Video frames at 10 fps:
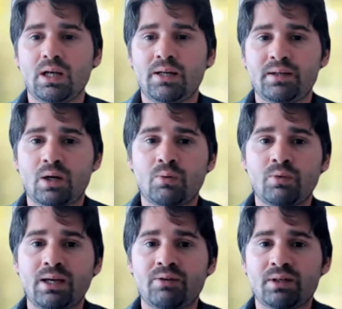And now
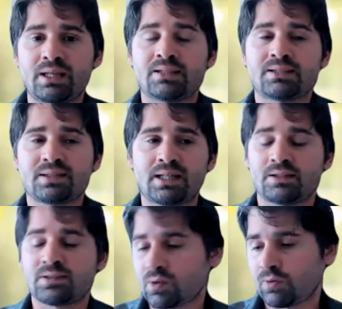we're having inside
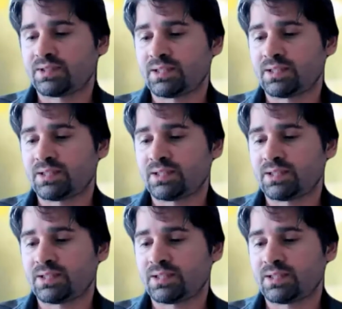a surface